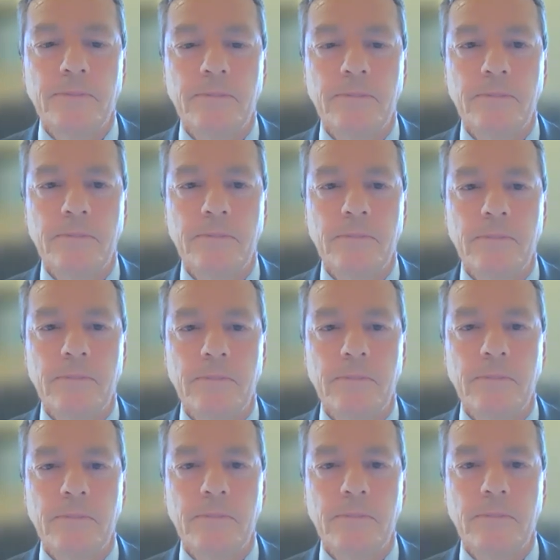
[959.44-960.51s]

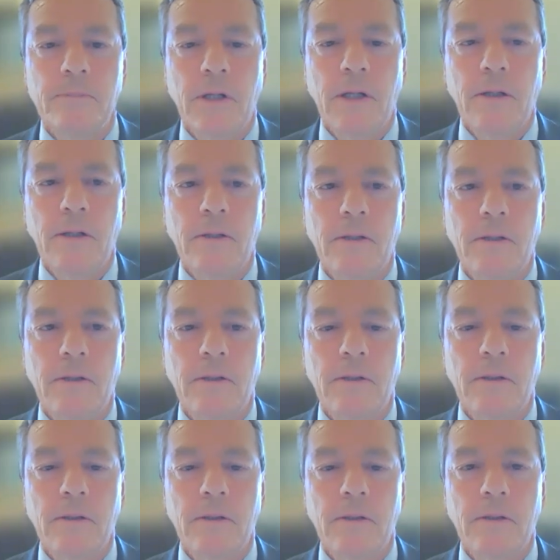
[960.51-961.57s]

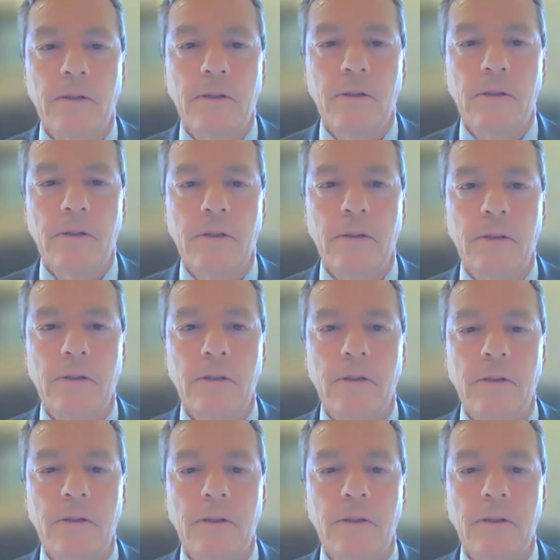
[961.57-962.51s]
[no speech]